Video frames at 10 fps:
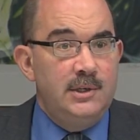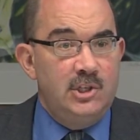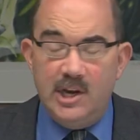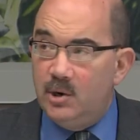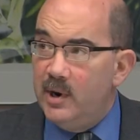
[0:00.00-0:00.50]

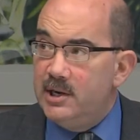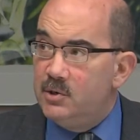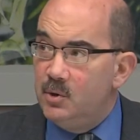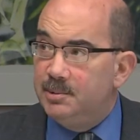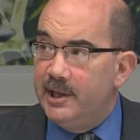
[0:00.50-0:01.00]
degenerate
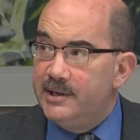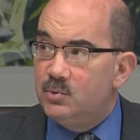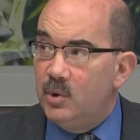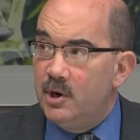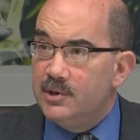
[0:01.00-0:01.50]
to a
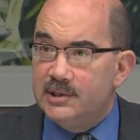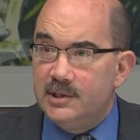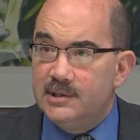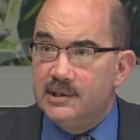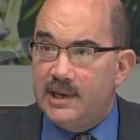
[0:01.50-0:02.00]
place where
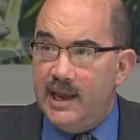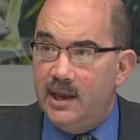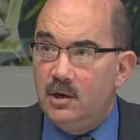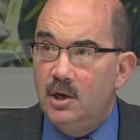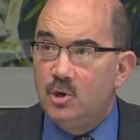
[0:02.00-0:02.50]
citizens
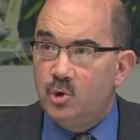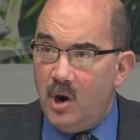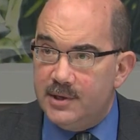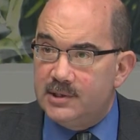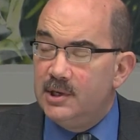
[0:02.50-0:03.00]
can't
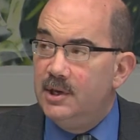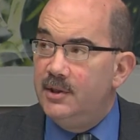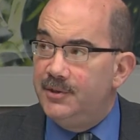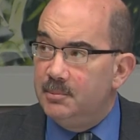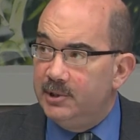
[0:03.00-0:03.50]
trust
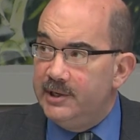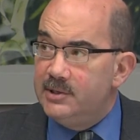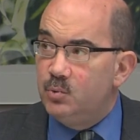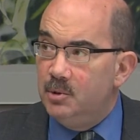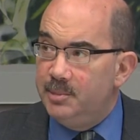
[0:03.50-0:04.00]
that the
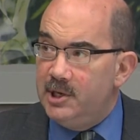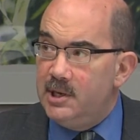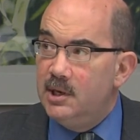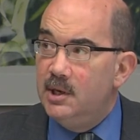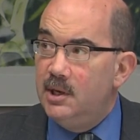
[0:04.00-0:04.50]
police will
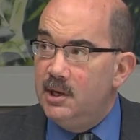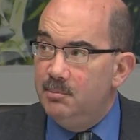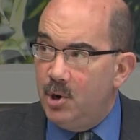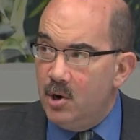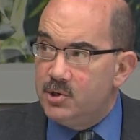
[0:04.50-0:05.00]
be
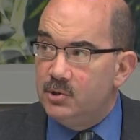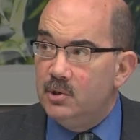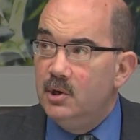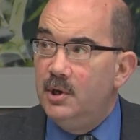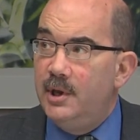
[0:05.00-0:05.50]

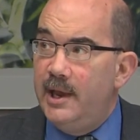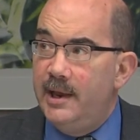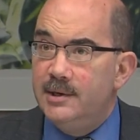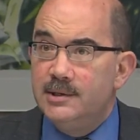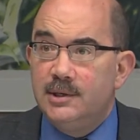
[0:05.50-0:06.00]
impartial
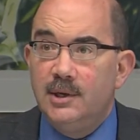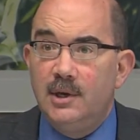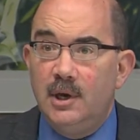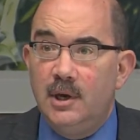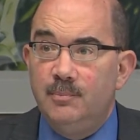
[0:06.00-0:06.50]
and
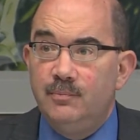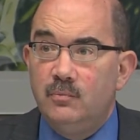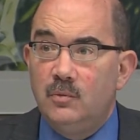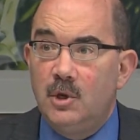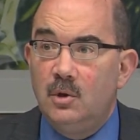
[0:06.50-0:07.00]

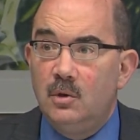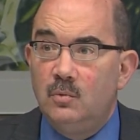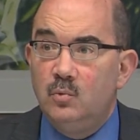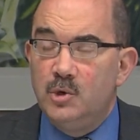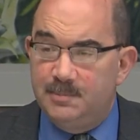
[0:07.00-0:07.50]

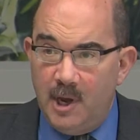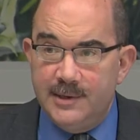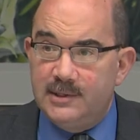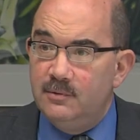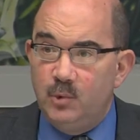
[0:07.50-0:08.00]

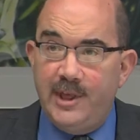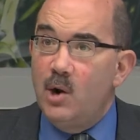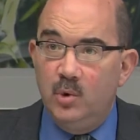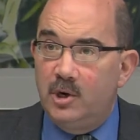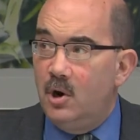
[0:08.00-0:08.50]
responsive
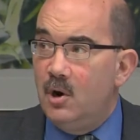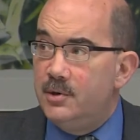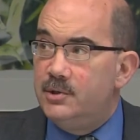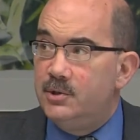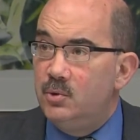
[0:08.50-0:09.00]
without
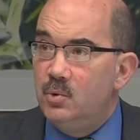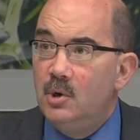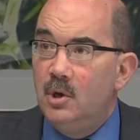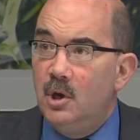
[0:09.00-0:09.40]
regard to